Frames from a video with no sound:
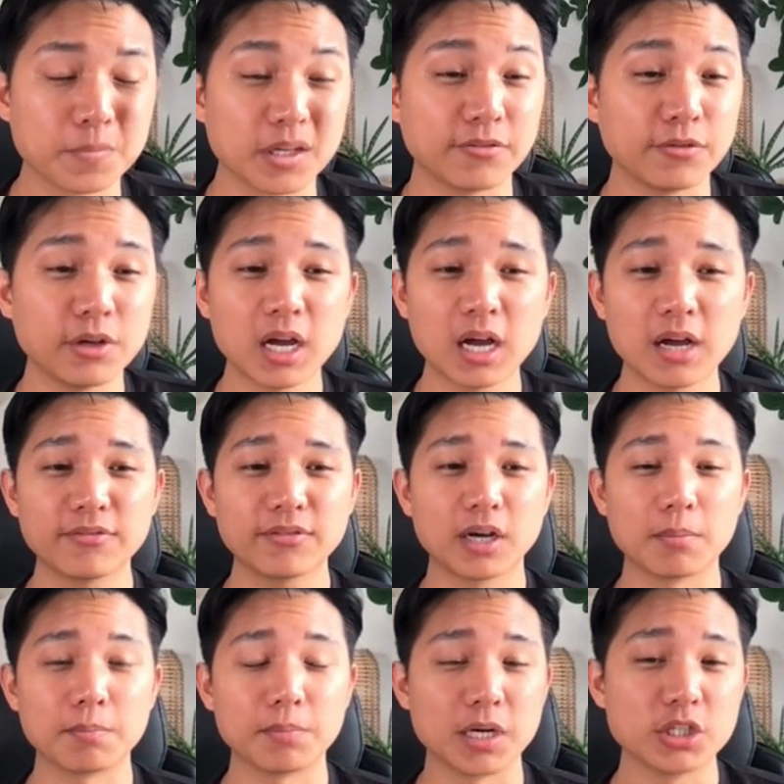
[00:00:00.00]
If you have
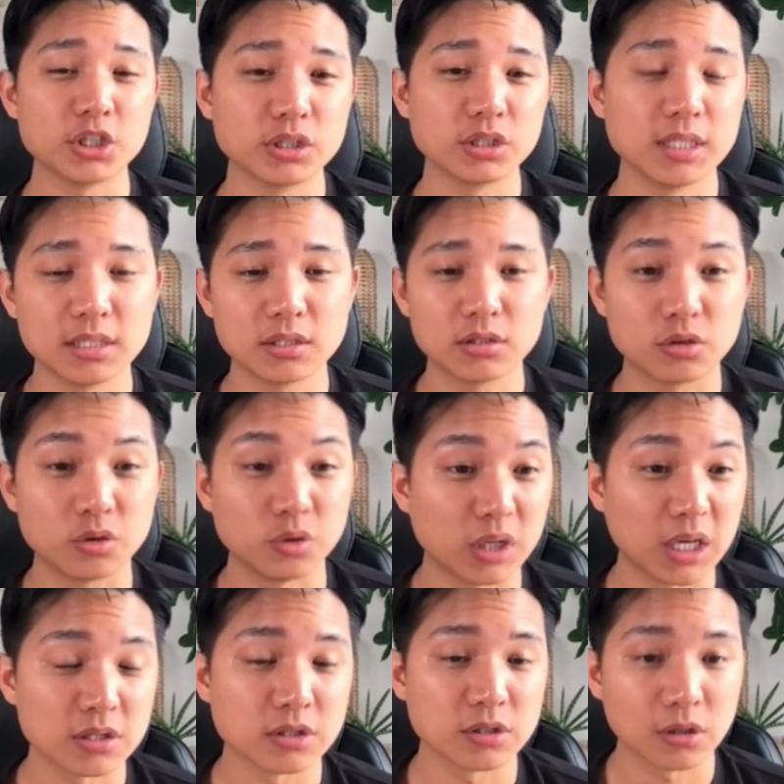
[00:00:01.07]
a bunch of these
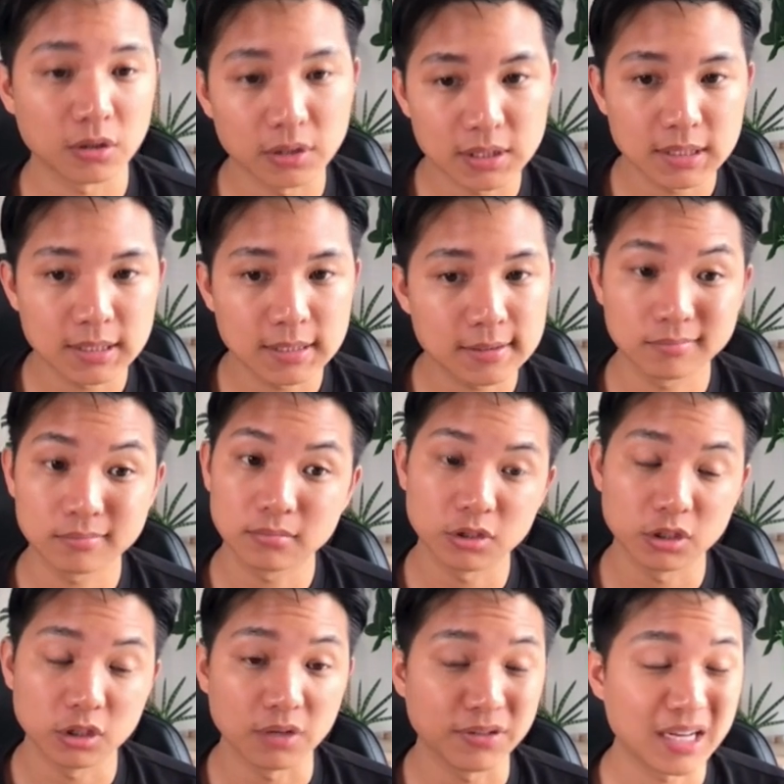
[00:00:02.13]
$2,000 listings, you
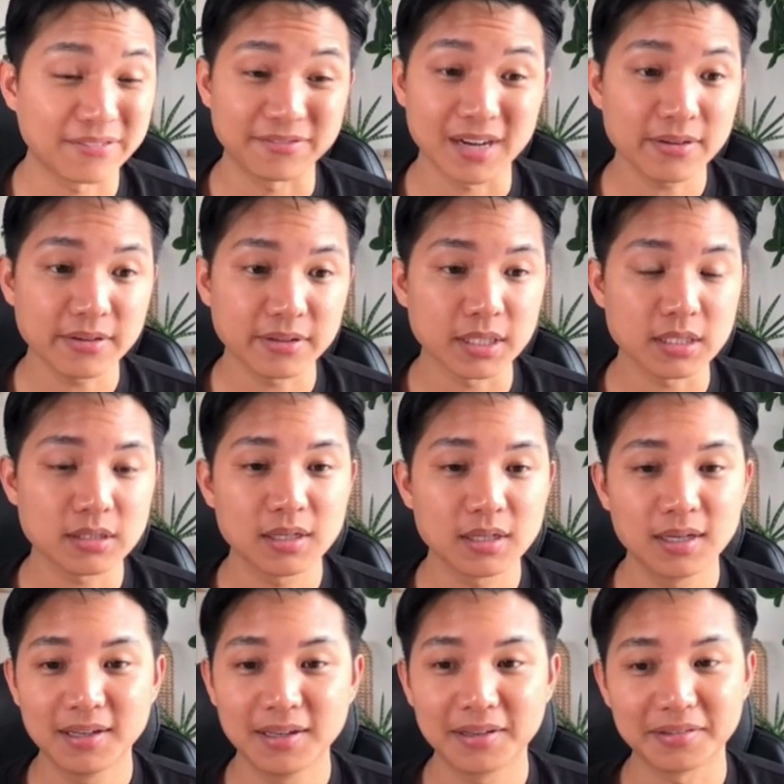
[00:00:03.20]
know, if you have 5 of these,
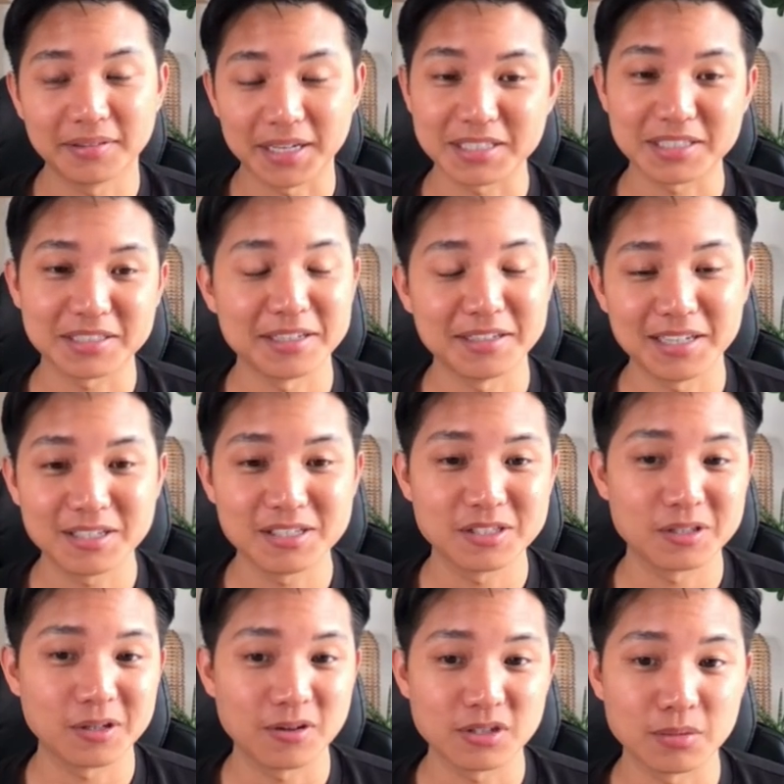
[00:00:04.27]
that's
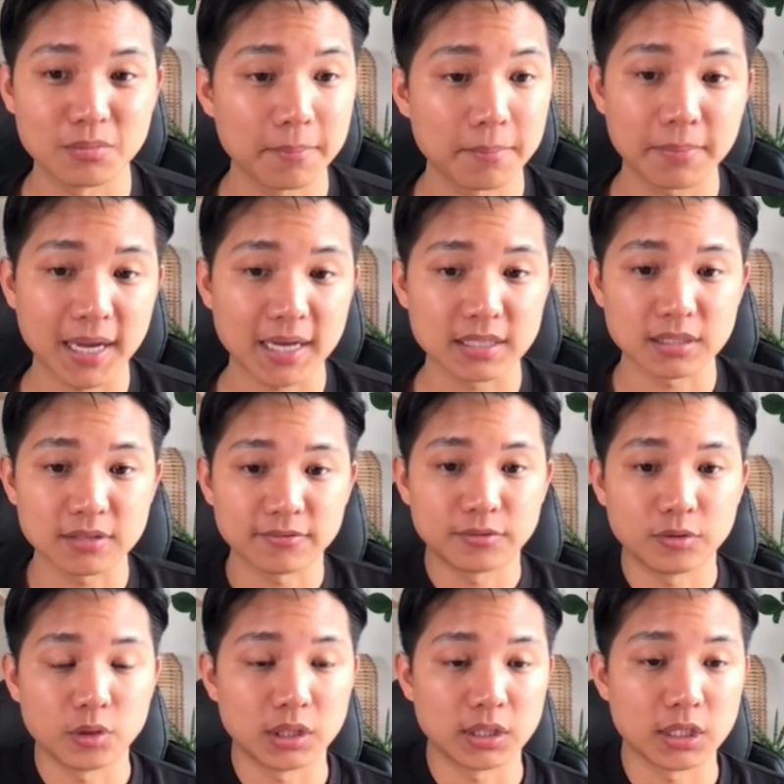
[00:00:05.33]
$10,000 a month passive
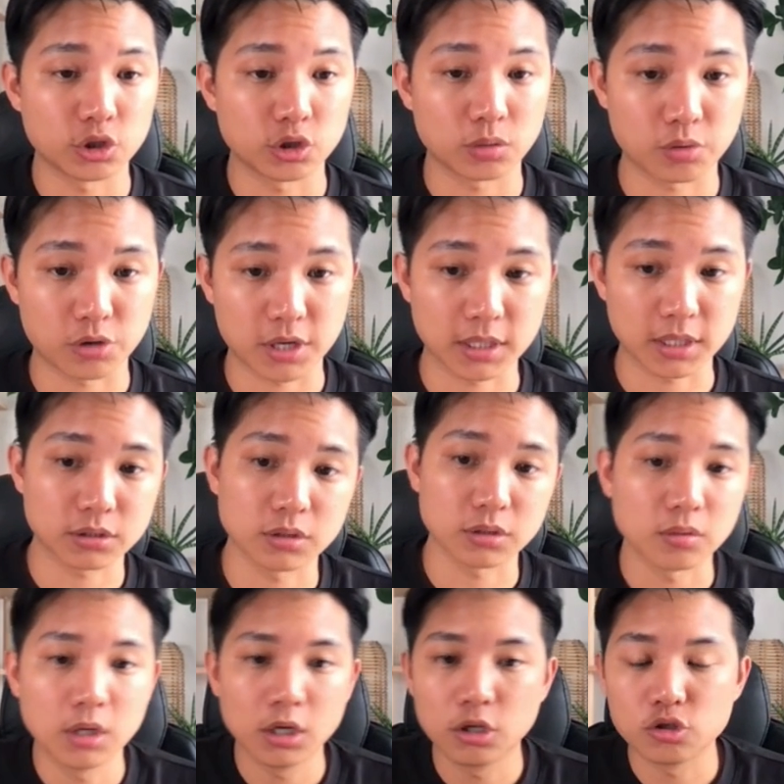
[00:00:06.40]
doing digital products.
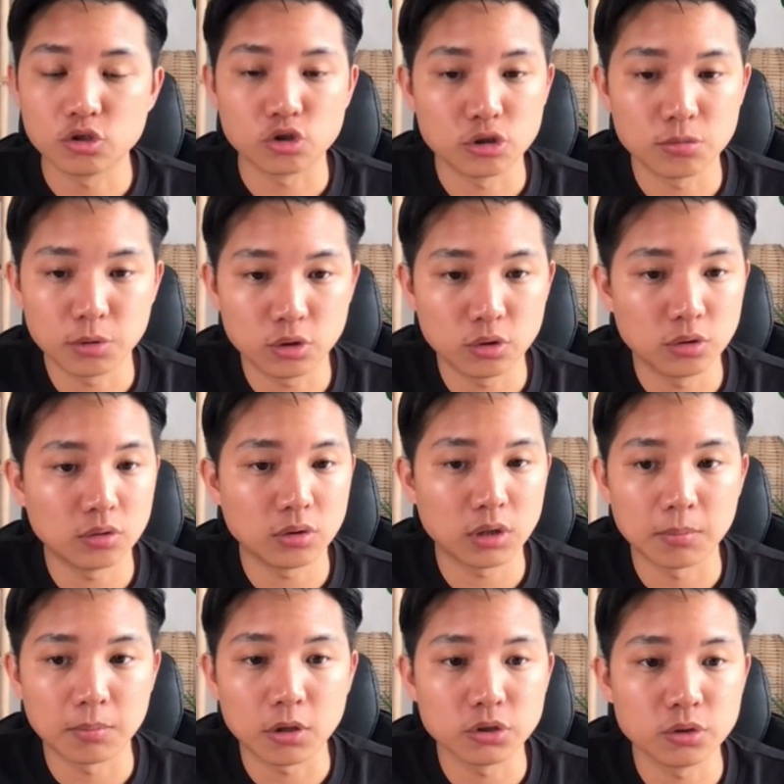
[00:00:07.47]
So super cool.
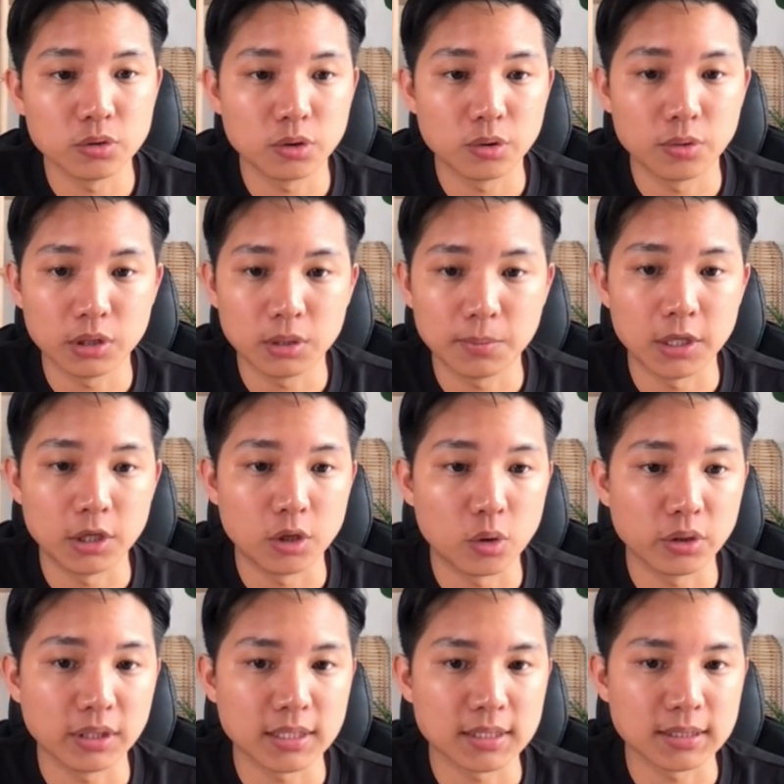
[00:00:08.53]
I'm also going to be
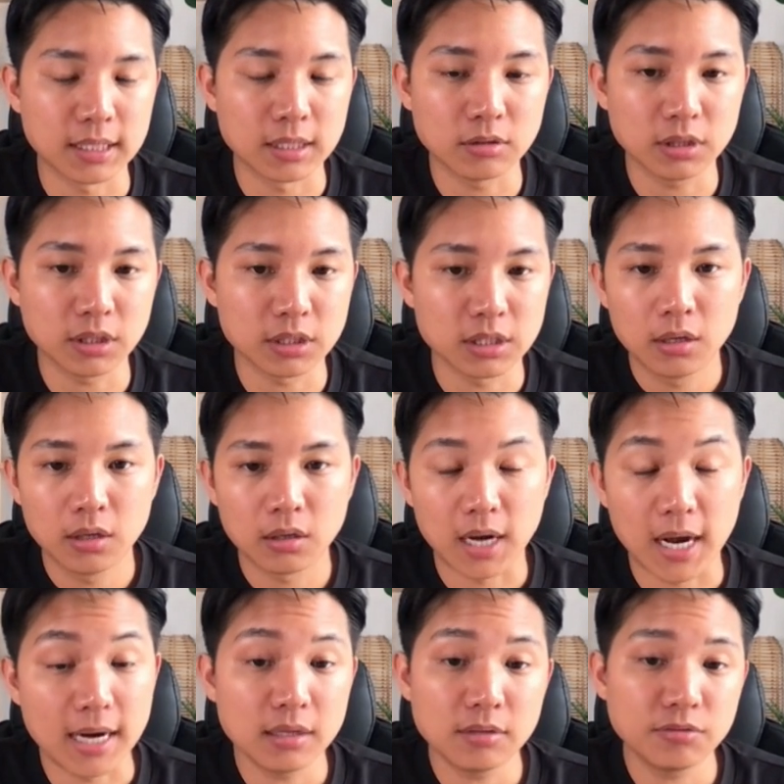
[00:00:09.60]
noting this down because
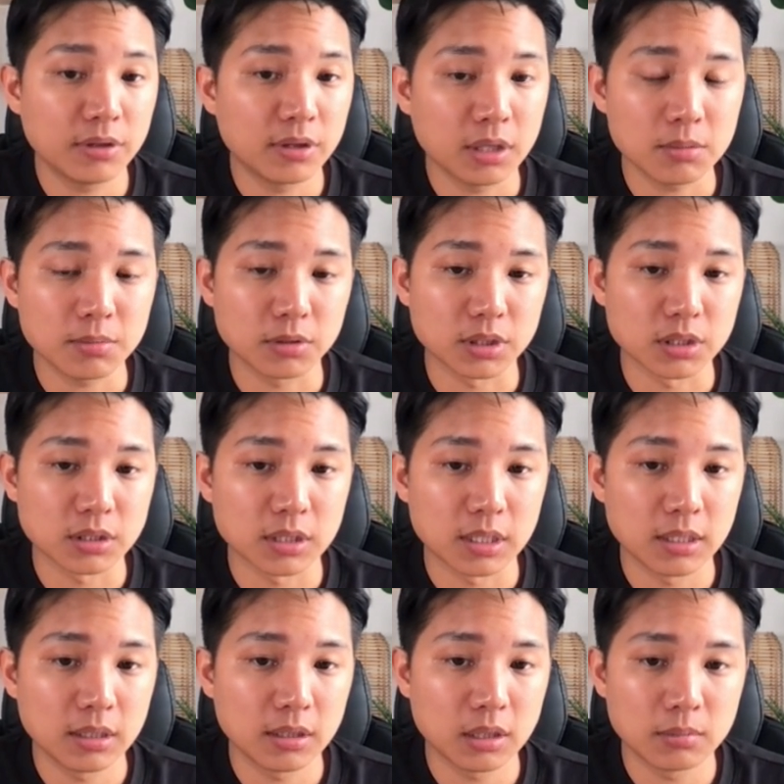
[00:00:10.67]
I didn't really think about this. I
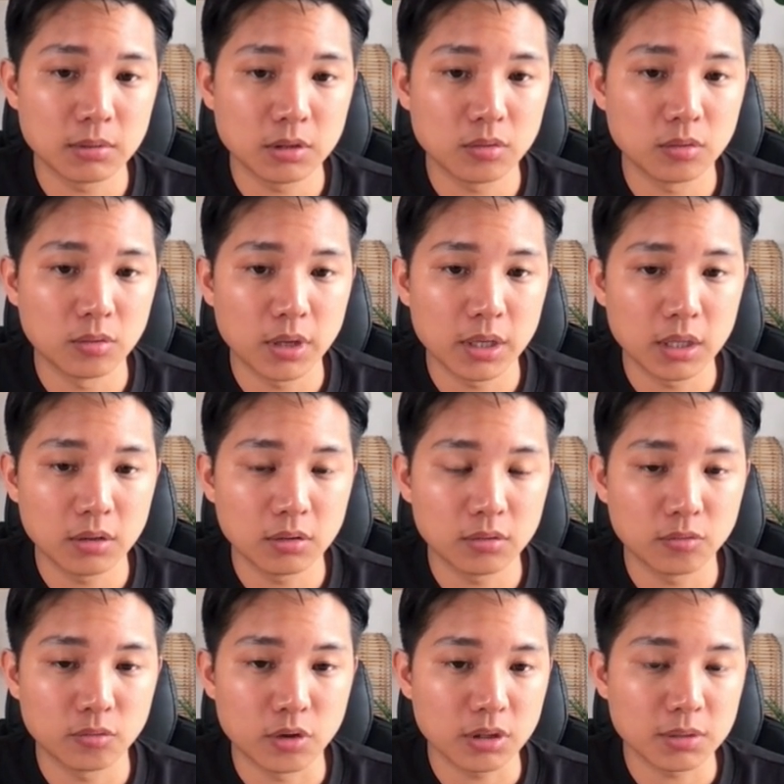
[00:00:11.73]
didn't think about wedding
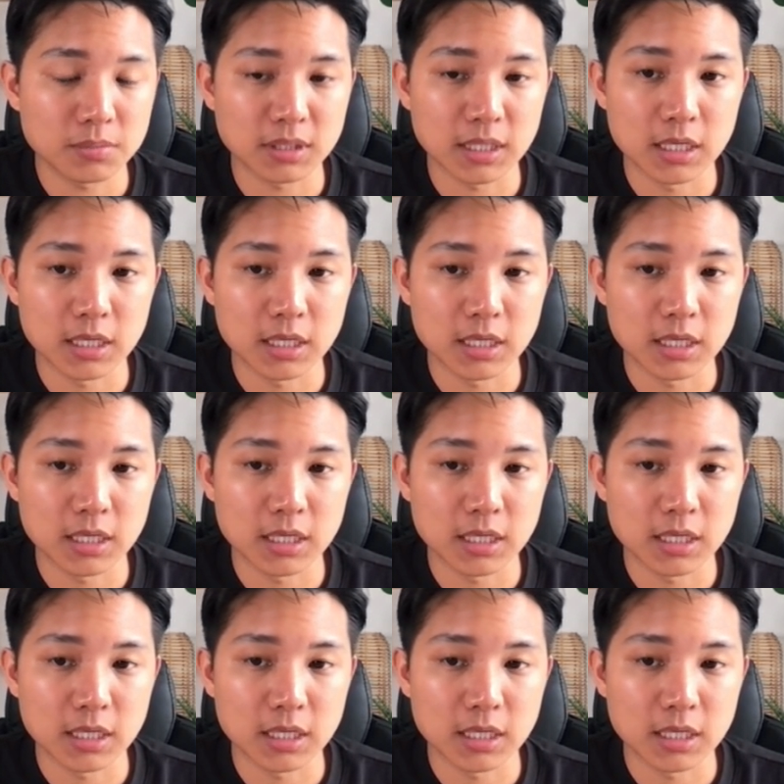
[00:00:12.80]
welcome signs.